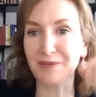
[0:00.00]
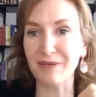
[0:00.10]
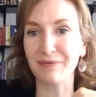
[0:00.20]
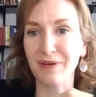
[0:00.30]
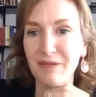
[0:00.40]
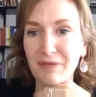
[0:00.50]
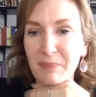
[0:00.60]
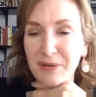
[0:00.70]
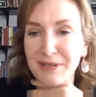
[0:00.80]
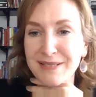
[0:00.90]
of
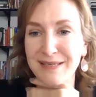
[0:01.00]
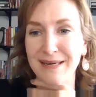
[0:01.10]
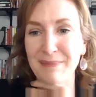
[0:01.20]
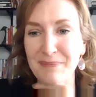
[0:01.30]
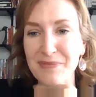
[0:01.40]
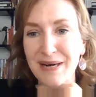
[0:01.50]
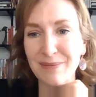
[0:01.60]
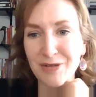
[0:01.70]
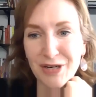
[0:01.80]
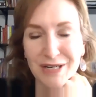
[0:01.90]
books that I'm
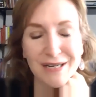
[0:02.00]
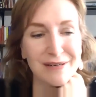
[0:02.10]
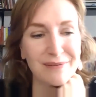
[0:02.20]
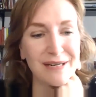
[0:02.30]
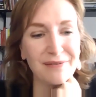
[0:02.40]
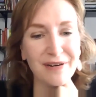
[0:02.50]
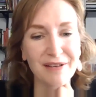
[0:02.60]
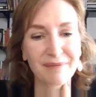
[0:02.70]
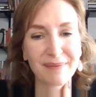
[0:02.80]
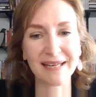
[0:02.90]
drawing on right in front
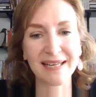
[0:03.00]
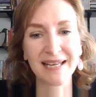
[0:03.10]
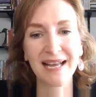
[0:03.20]
of me.